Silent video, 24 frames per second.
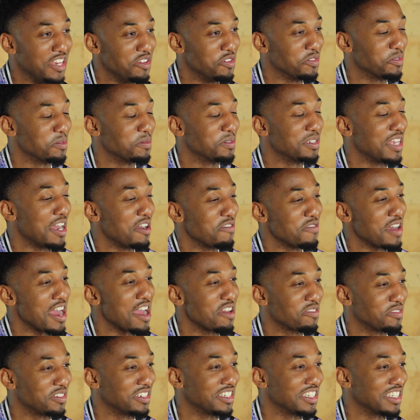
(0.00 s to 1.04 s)
He was from South
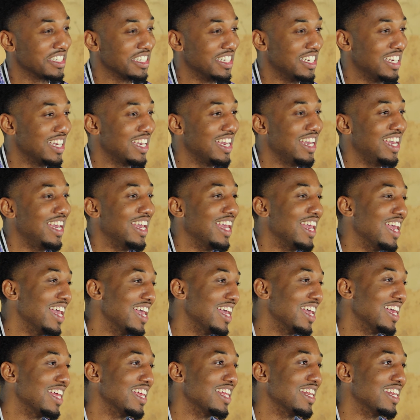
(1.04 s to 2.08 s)
Africa,
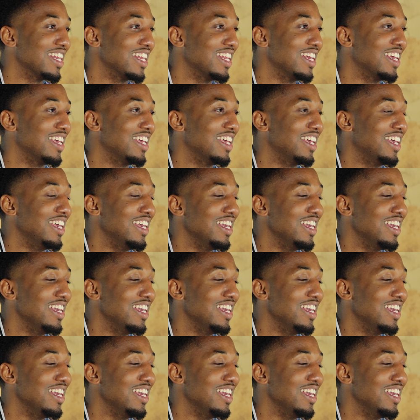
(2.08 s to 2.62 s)
and